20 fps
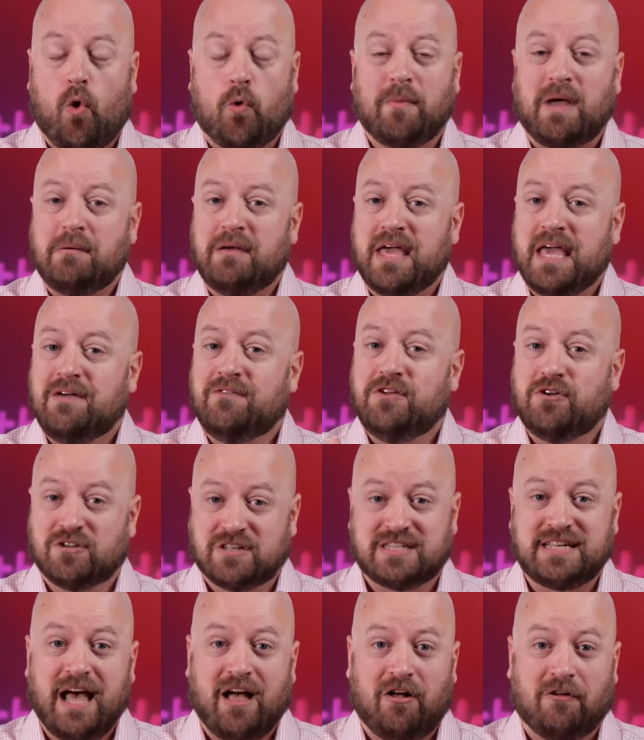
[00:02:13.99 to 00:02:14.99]
or maybe even
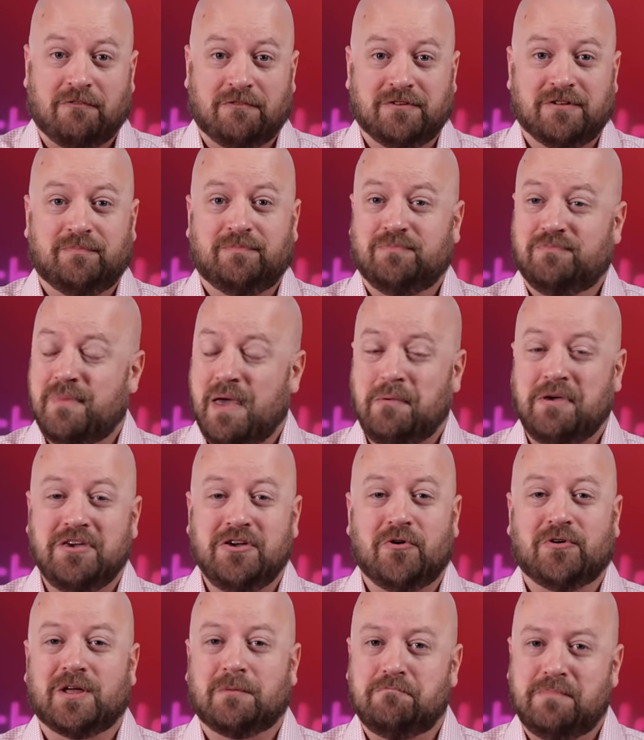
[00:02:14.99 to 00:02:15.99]
yourself, maybe
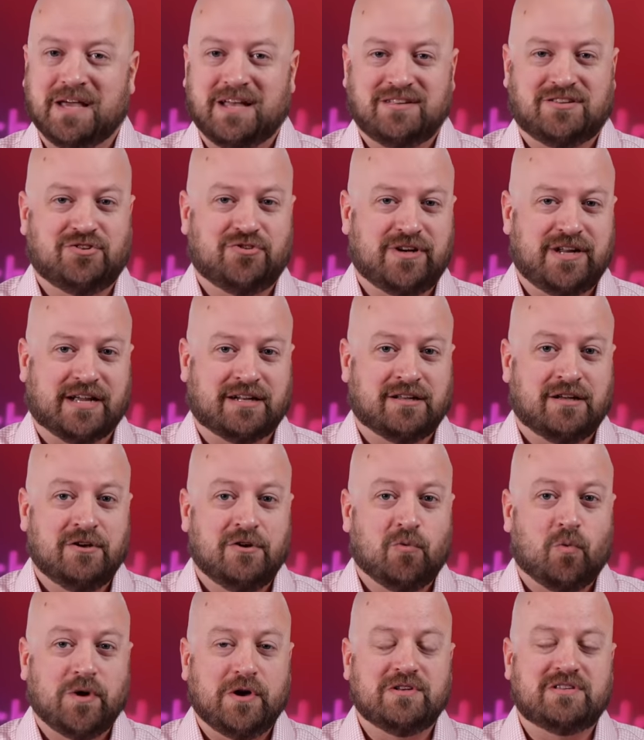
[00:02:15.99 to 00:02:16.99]
you're the biggest critic
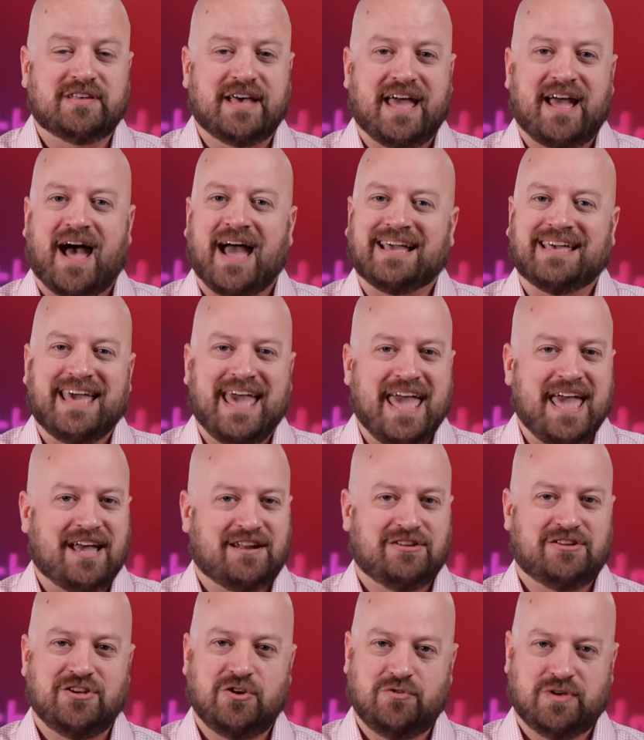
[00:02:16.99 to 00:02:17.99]
where you say, I
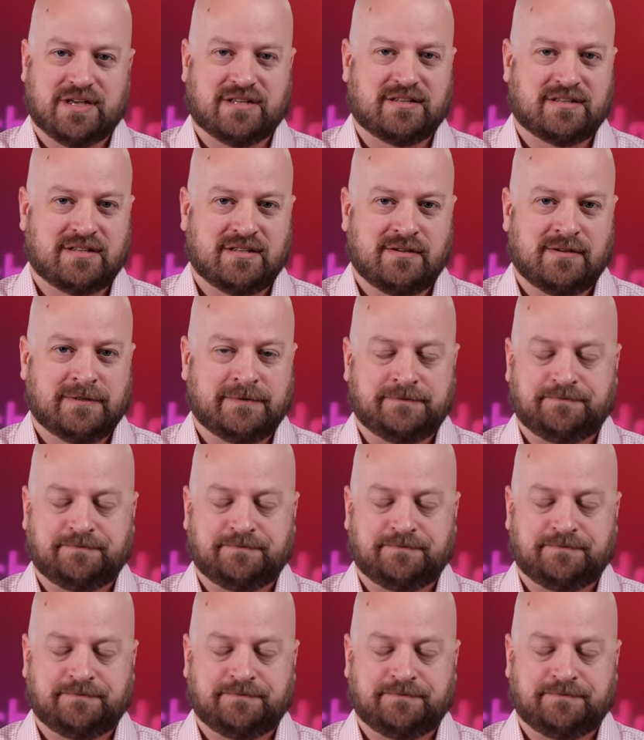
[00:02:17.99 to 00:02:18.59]
can't do this.